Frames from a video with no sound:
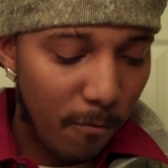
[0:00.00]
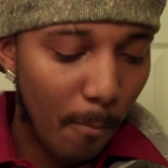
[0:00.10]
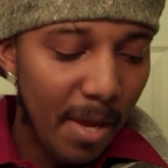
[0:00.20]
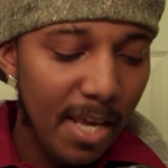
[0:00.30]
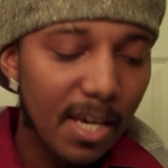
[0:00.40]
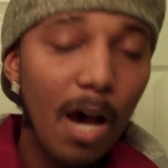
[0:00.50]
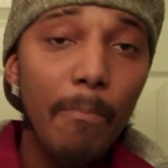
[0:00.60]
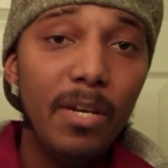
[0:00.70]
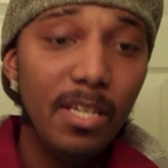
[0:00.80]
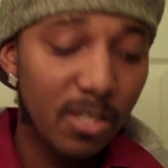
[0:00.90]
For many
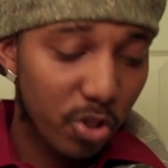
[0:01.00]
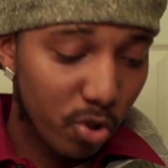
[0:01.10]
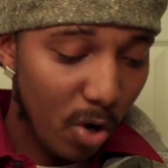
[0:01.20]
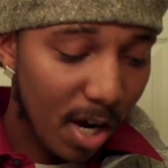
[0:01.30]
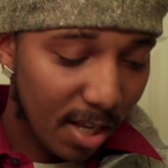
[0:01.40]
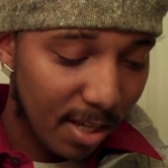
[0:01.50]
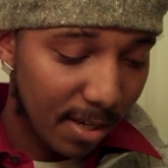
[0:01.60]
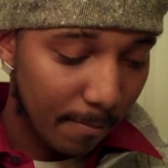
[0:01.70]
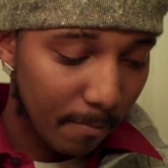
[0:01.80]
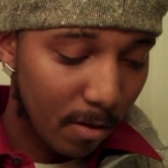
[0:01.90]
companies
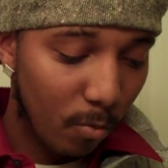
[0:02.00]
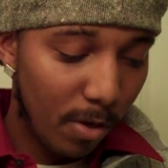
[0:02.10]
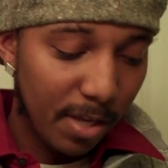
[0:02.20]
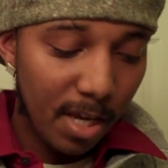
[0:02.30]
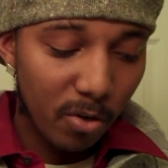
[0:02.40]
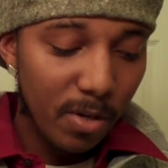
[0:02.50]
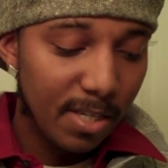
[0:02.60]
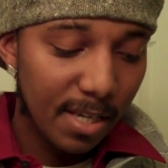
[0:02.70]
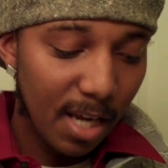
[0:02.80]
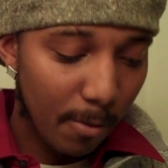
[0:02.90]
struggling with
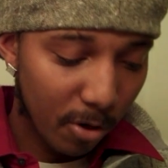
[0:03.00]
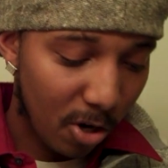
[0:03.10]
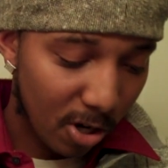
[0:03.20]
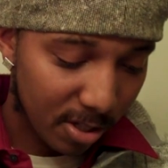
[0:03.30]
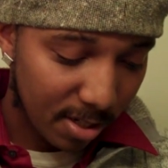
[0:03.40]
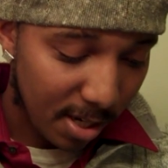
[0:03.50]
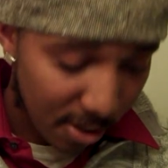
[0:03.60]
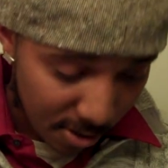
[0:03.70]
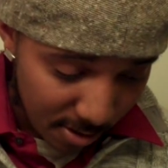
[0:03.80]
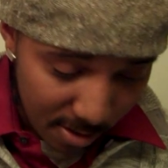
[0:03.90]
increasing labor costs
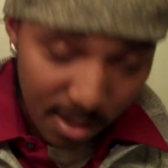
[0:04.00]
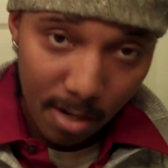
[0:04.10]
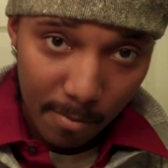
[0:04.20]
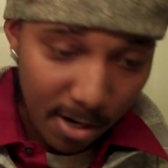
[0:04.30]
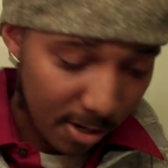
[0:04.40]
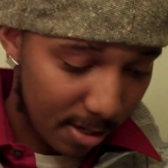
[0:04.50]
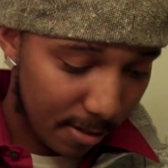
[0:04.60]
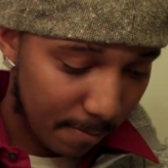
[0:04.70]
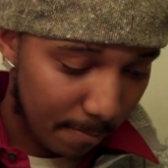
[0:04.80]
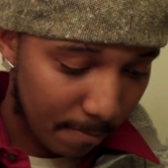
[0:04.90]
here in America,